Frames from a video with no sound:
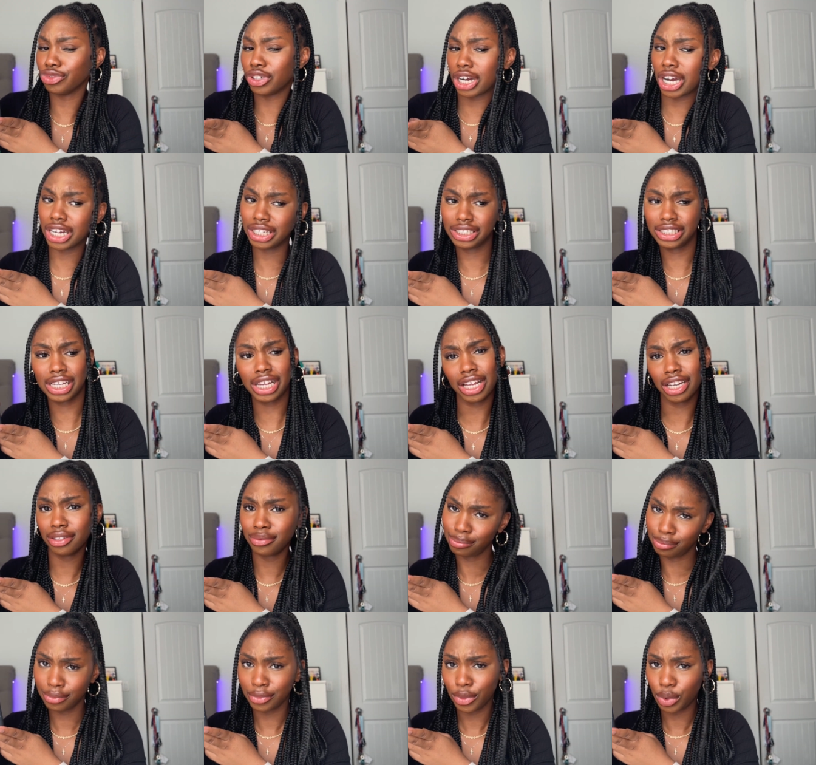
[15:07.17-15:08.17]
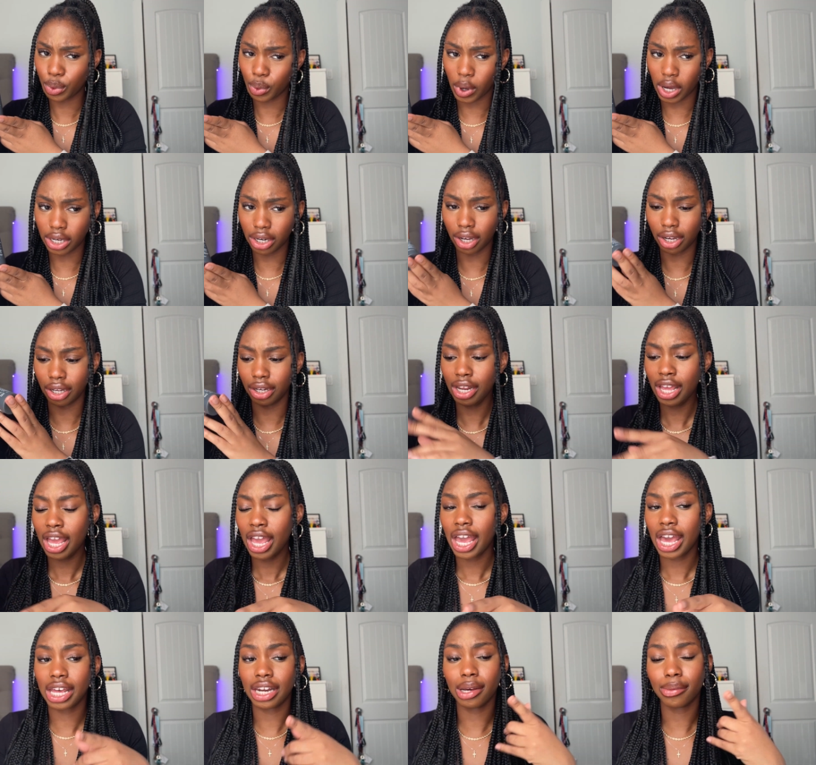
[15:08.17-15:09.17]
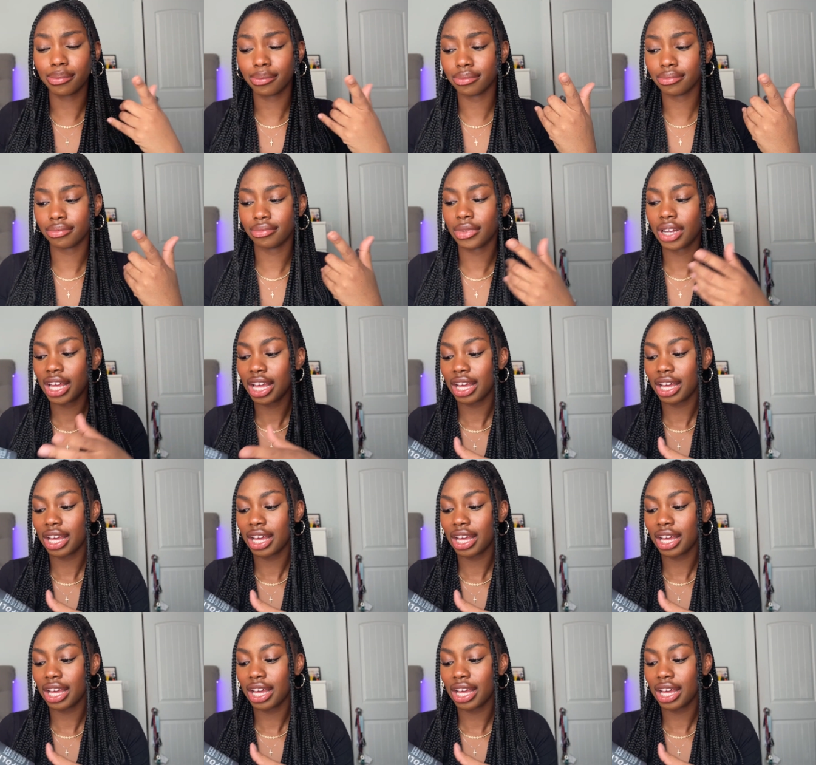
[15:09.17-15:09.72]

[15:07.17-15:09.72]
i said why not and i'm